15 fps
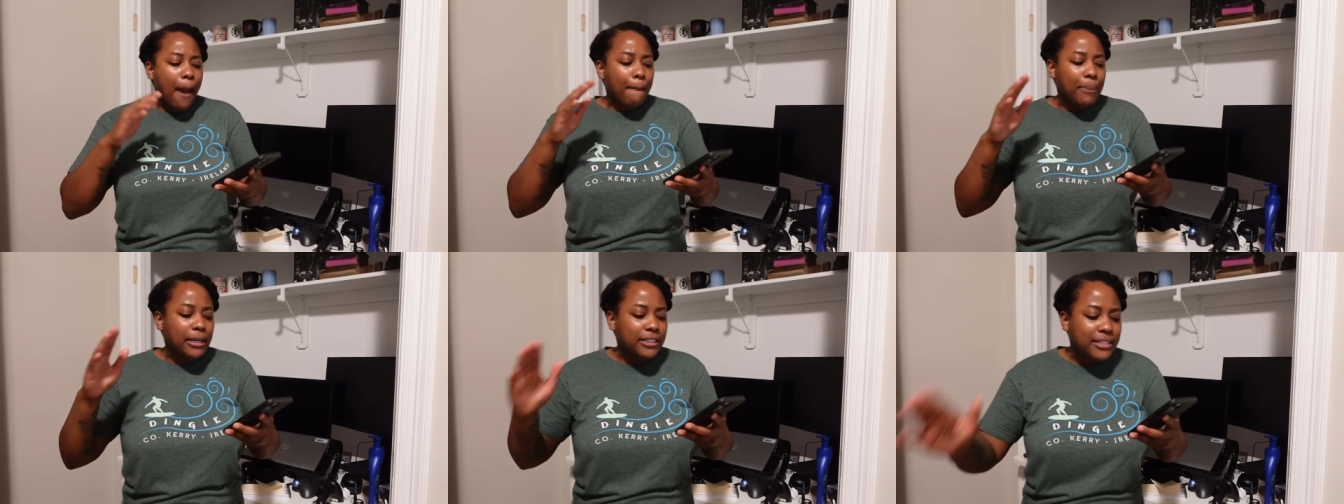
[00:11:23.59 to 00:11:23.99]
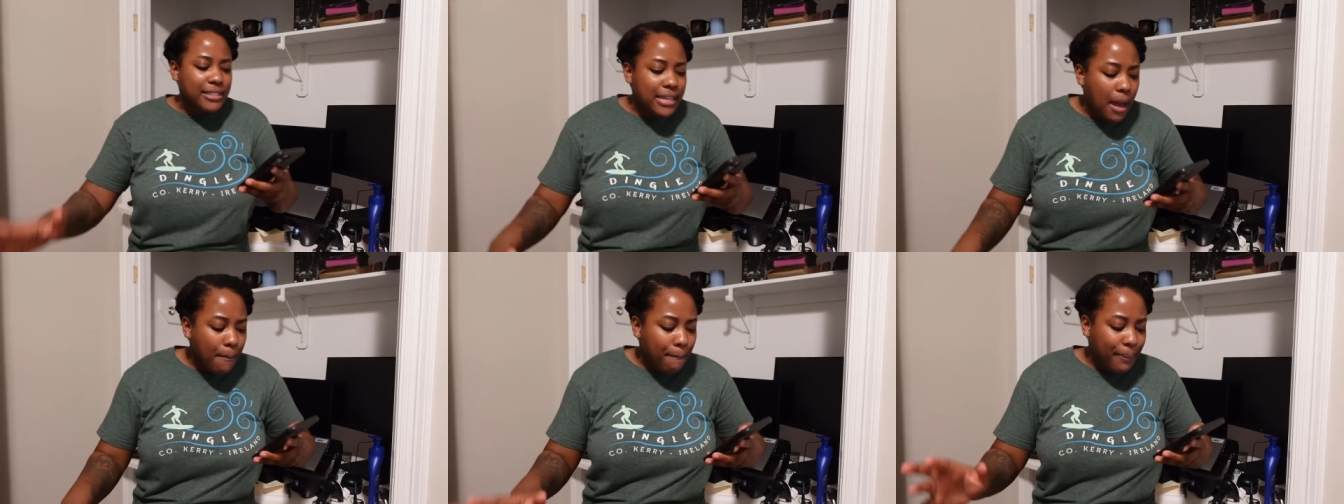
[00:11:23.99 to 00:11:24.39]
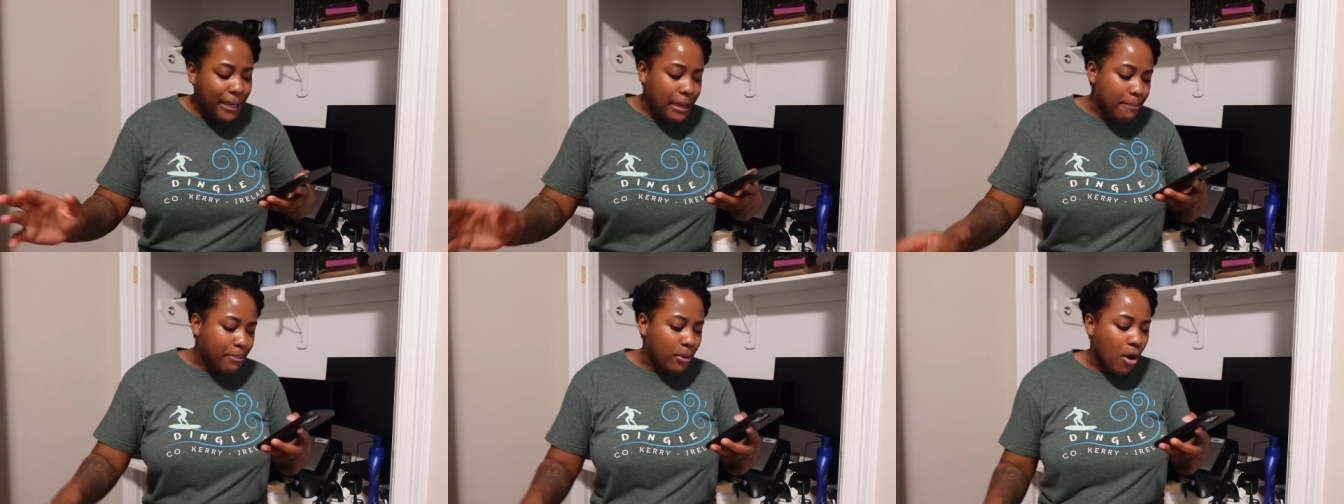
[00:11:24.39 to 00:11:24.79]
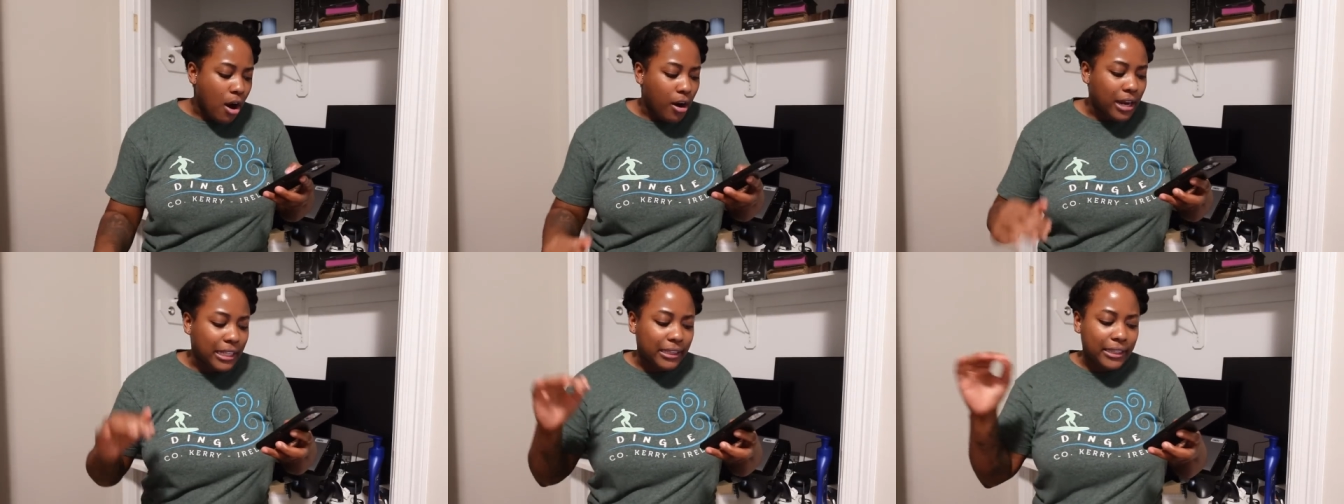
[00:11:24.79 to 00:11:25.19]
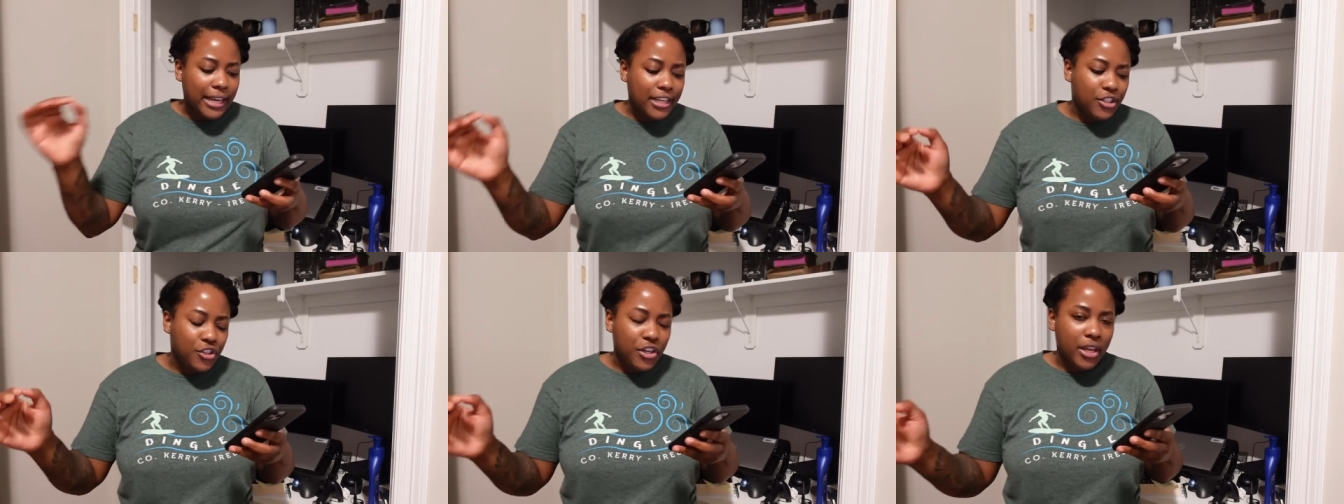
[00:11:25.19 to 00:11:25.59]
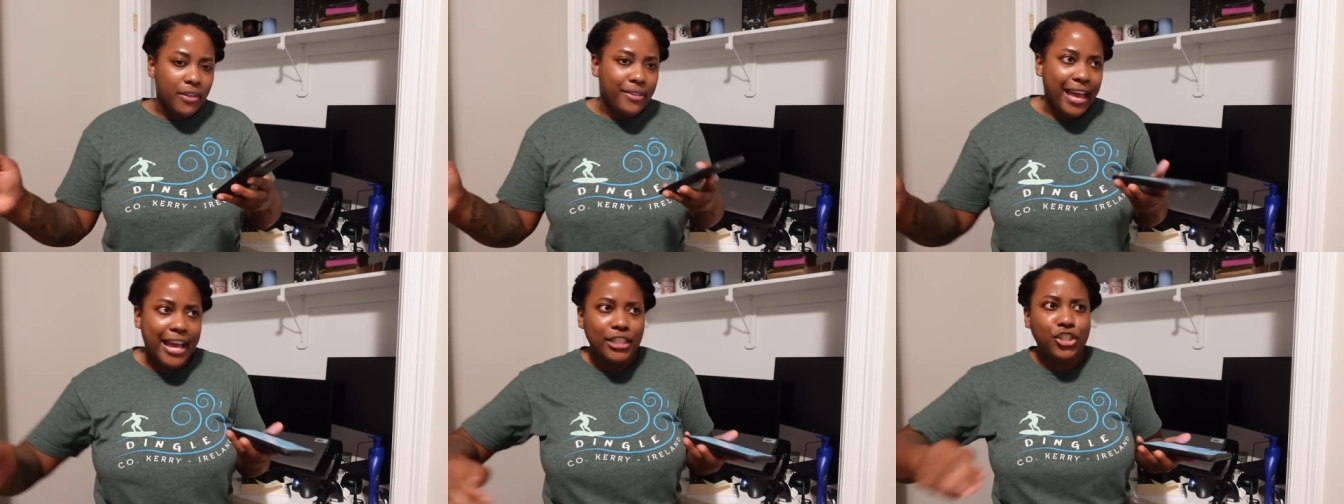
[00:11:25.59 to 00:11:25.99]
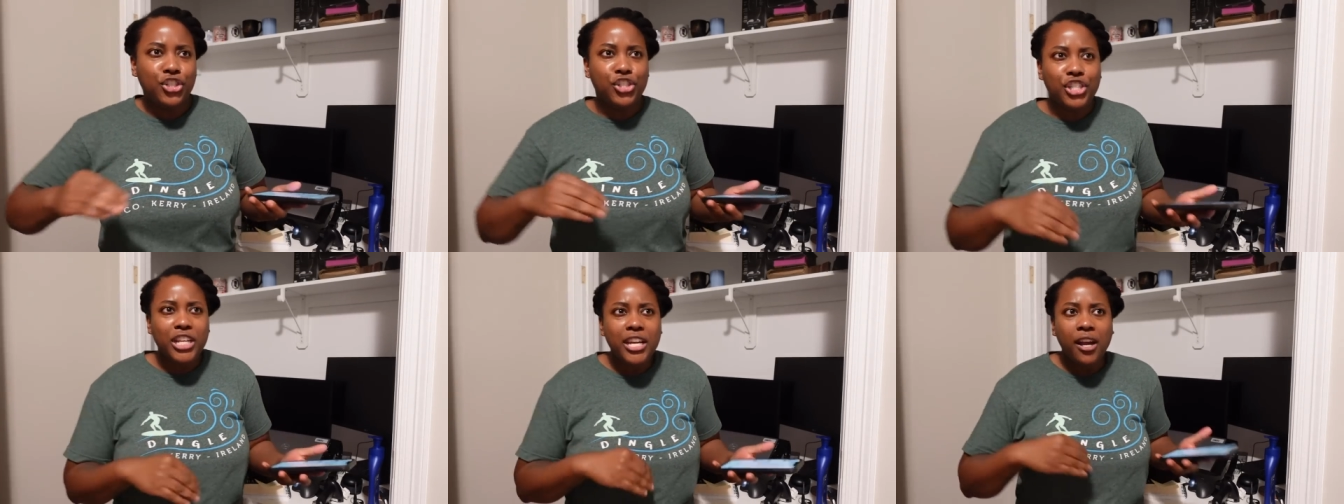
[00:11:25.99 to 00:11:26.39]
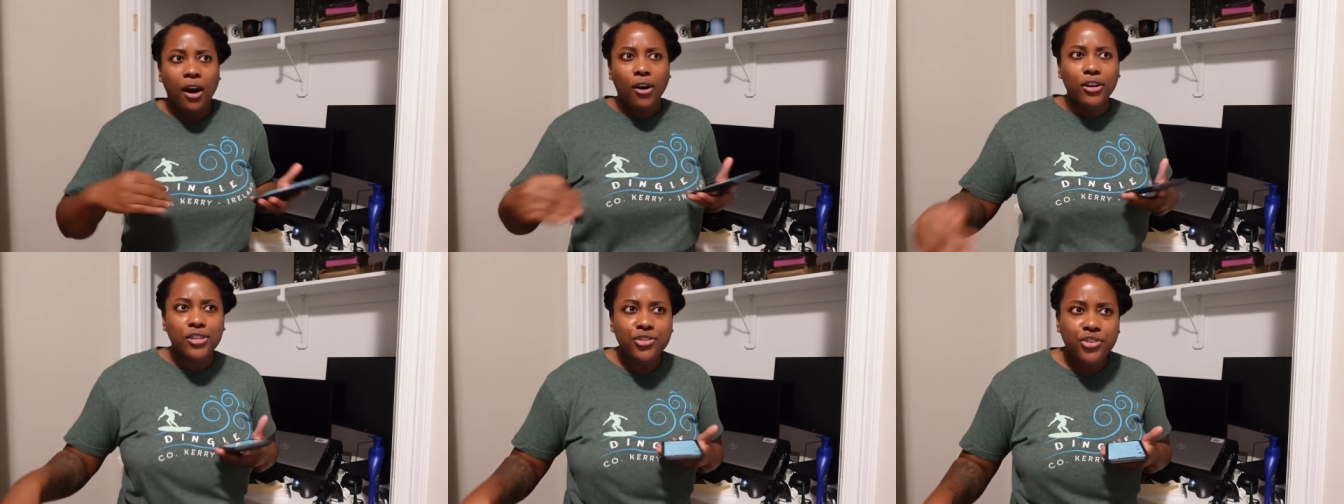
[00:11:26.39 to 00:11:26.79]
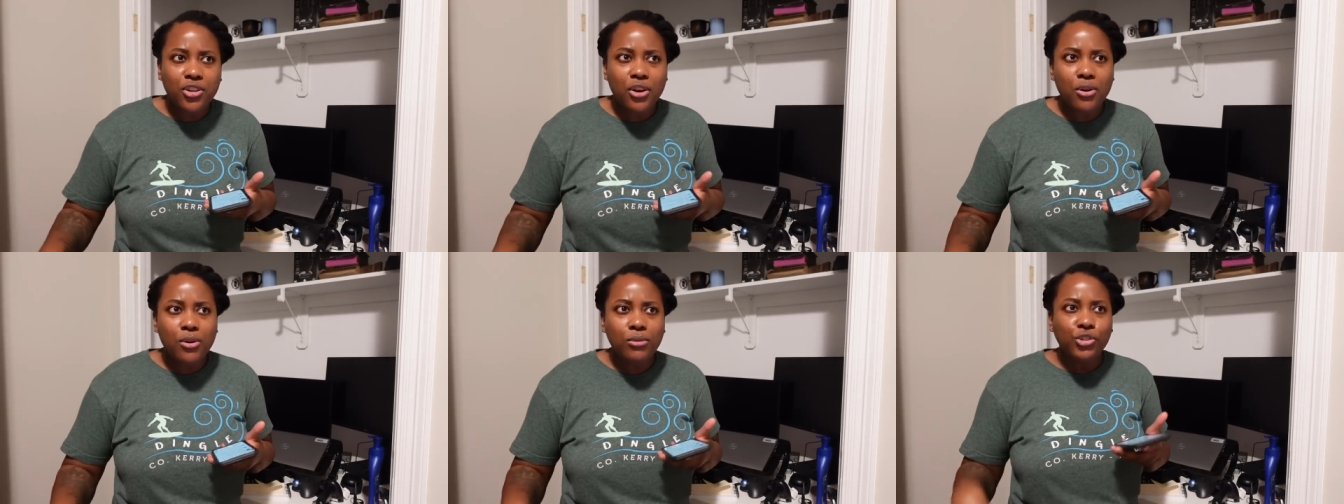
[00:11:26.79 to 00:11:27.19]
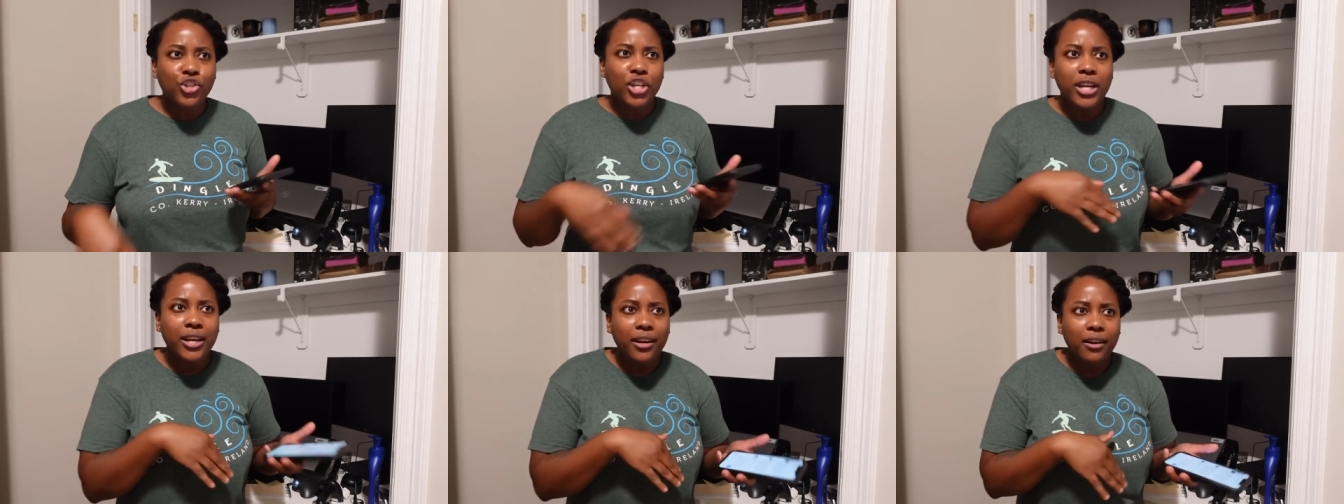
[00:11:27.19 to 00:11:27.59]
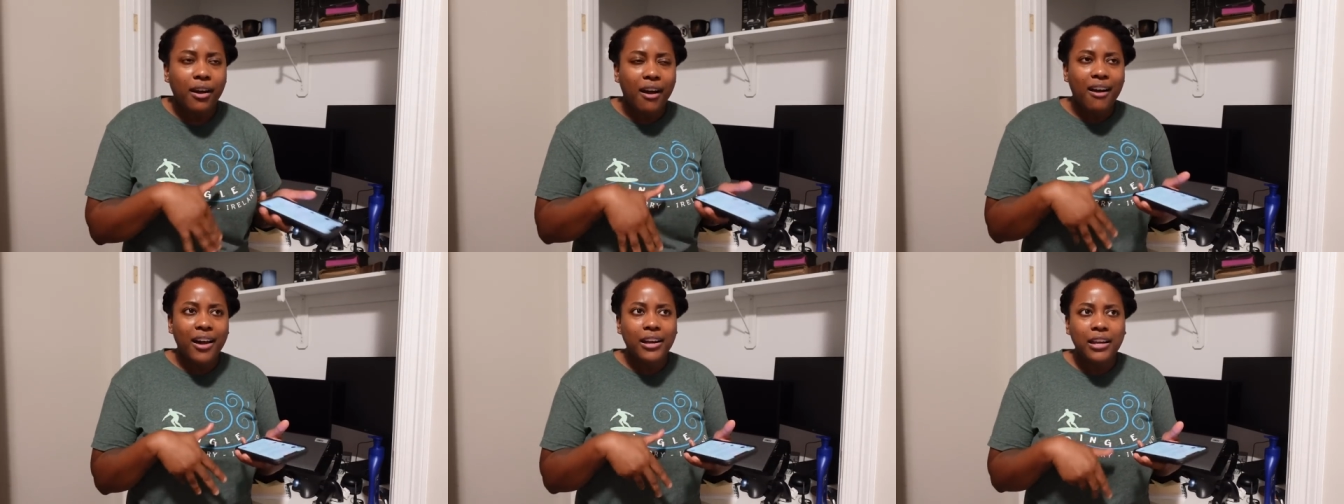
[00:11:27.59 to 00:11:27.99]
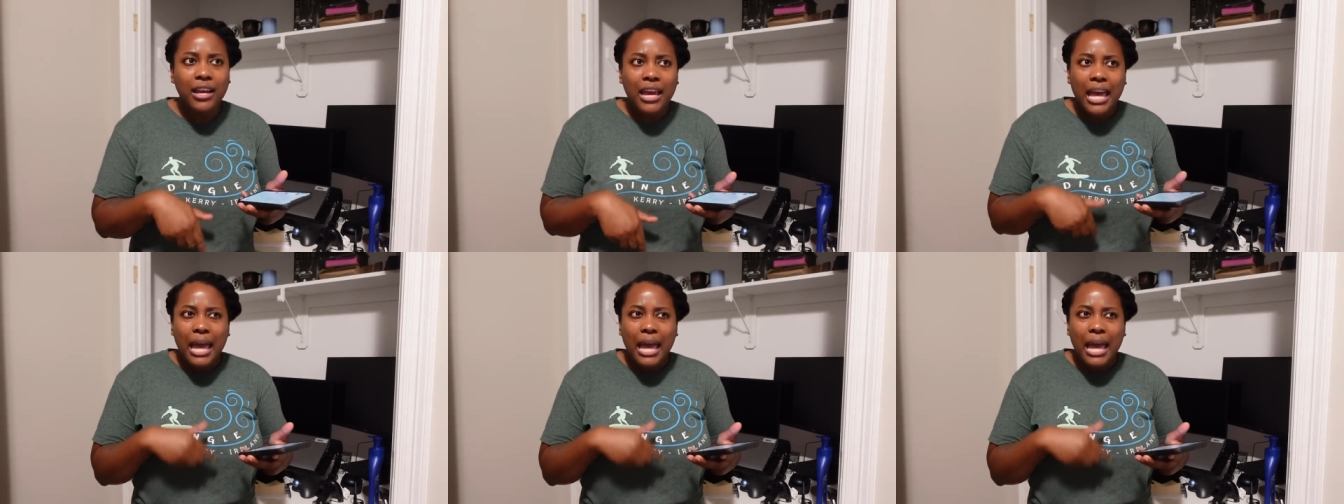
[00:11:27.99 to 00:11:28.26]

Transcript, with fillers: But some people are alleging that she also cheated on